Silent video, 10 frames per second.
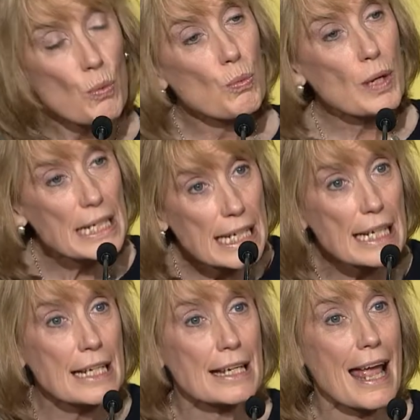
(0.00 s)
We
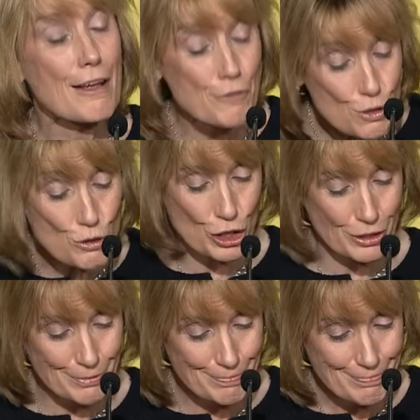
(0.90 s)
need a
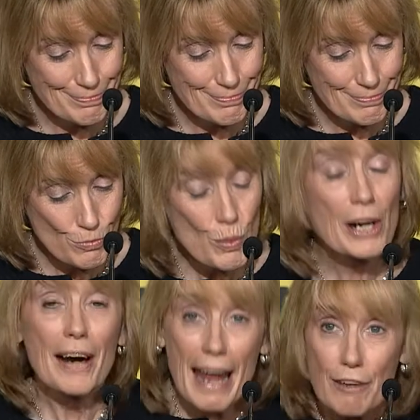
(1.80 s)
future
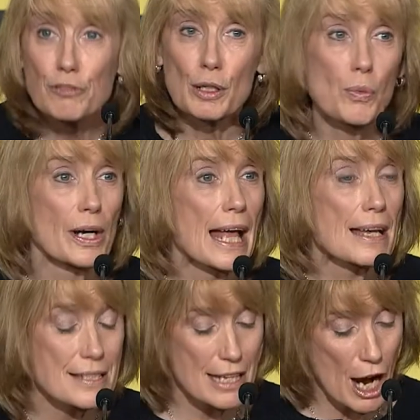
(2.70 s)
where everyone
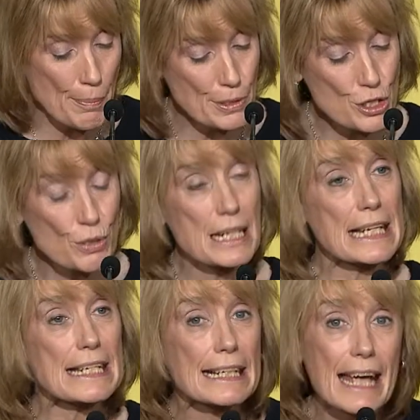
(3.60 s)
has the
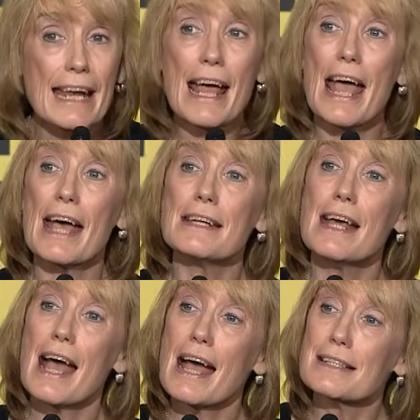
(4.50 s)
opportunity to get ahead
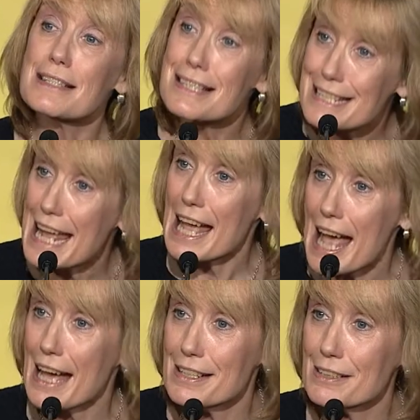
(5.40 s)
and stay
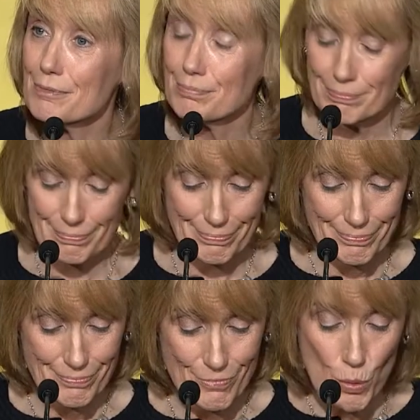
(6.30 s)
ahead,
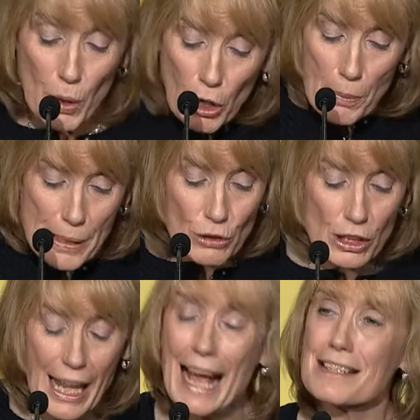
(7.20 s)
where our middle
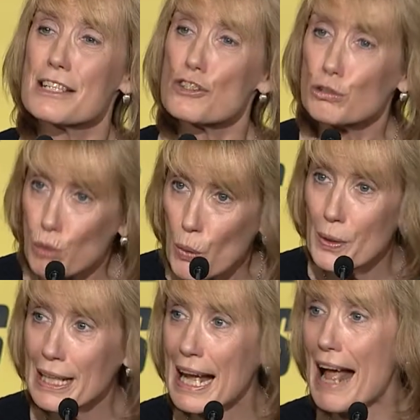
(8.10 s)
class is
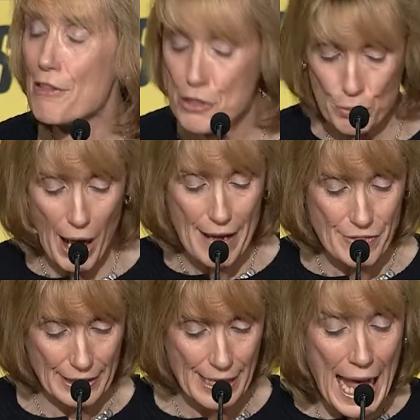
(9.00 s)
growing and
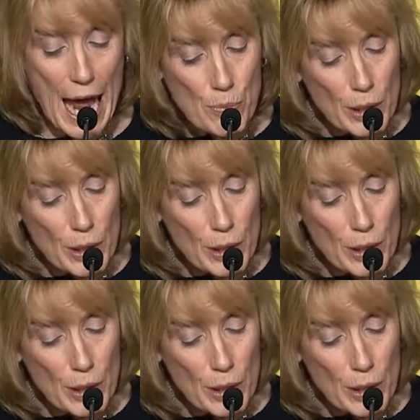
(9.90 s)
thriving, and